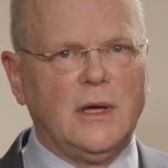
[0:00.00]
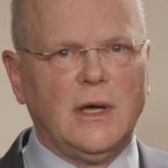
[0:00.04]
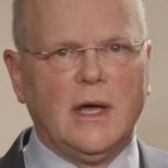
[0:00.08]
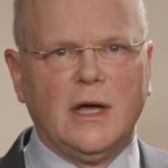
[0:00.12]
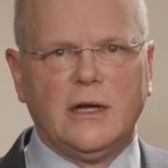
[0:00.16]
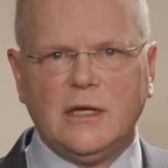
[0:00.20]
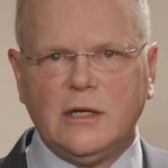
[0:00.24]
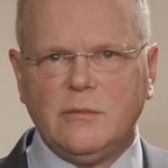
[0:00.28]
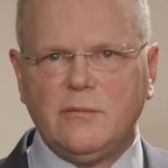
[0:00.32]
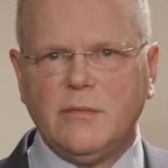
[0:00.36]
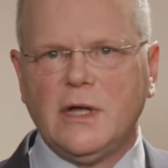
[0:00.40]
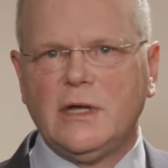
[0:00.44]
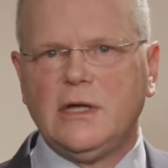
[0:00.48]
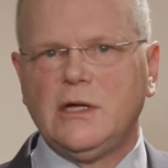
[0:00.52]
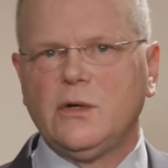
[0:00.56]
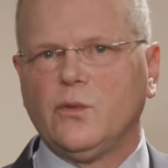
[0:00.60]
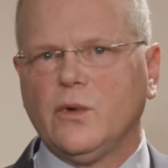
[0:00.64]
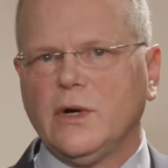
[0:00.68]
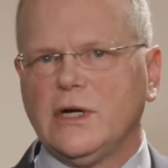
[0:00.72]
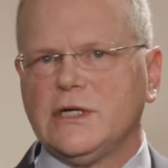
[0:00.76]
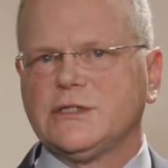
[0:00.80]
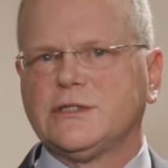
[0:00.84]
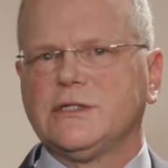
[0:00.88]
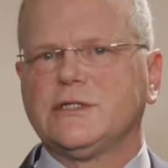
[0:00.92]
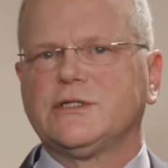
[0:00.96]
And in many
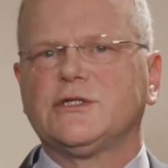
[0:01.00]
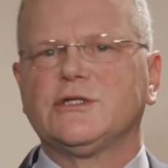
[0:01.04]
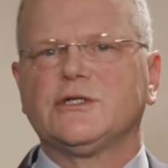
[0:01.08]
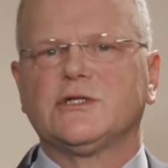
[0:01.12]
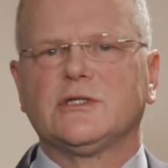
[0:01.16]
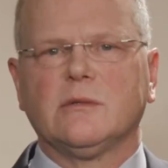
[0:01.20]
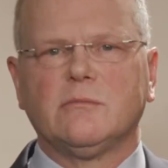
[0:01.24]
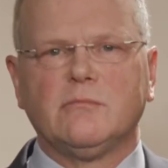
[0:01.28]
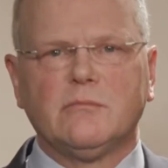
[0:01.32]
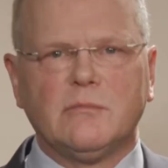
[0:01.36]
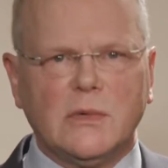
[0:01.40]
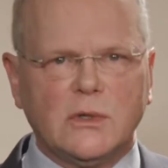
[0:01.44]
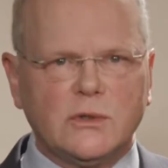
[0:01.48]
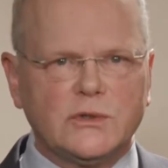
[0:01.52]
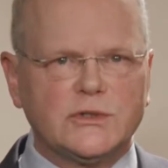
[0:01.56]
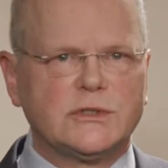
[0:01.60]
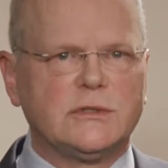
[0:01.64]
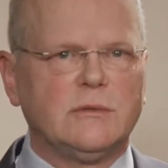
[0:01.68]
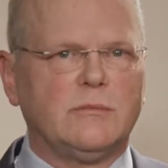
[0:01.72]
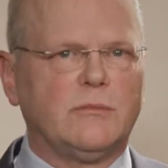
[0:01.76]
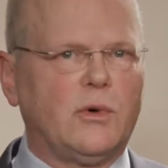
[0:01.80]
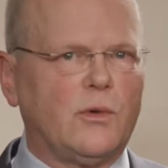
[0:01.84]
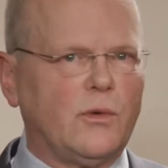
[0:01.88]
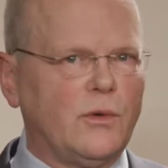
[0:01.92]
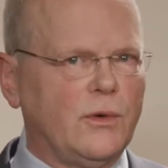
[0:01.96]
ways, this is the most
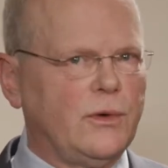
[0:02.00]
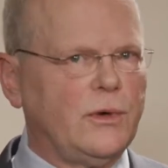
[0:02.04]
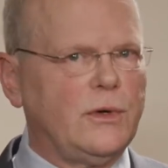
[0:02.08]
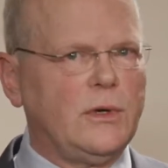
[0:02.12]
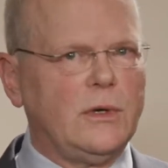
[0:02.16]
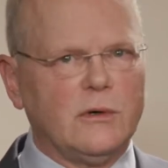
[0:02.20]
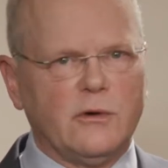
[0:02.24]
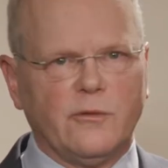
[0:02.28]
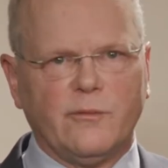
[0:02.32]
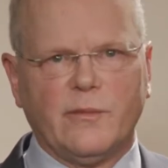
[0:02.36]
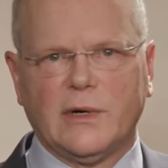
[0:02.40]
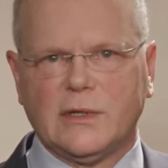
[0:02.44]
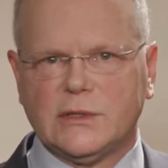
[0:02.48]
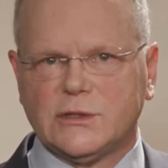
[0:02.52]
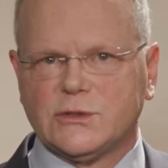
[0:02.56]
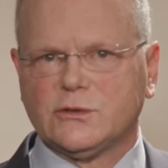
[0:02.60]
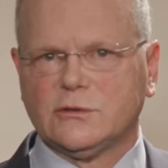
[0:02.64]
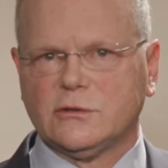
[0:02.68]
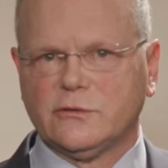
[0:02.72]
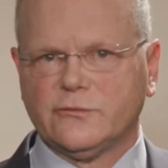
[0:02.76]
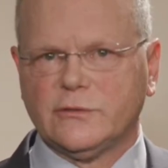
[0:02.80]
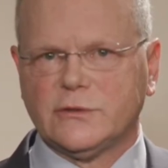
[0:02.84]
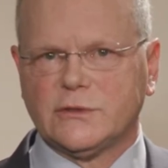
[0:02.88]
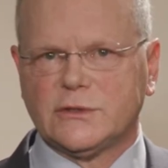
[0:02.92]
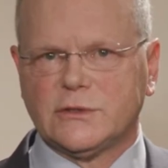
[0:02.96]
important year of my
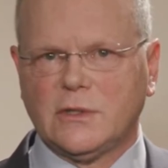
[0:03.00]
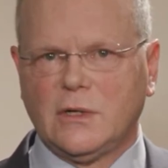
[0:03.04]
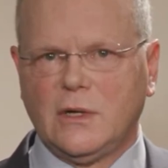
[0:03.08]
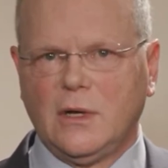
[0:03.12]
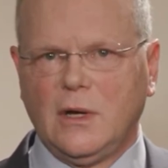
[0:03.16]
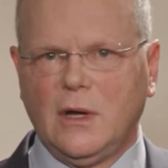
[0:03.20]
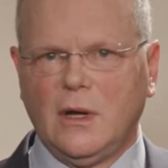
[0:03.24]
service,